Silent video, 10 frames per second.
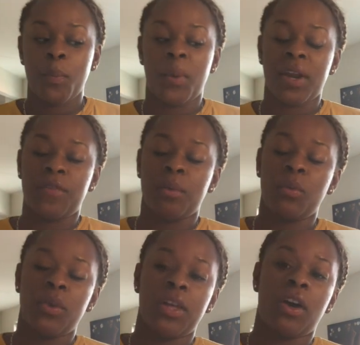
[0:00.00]
But if you're
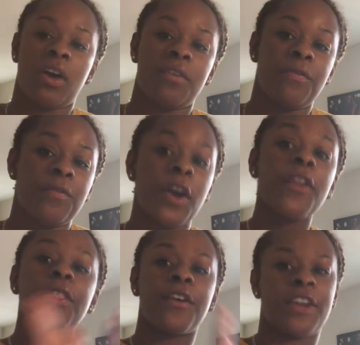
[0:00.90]
moving on
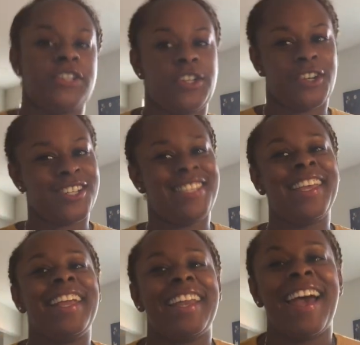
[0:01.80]
further into
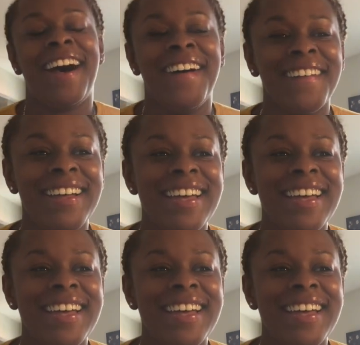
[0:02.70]
nursing now,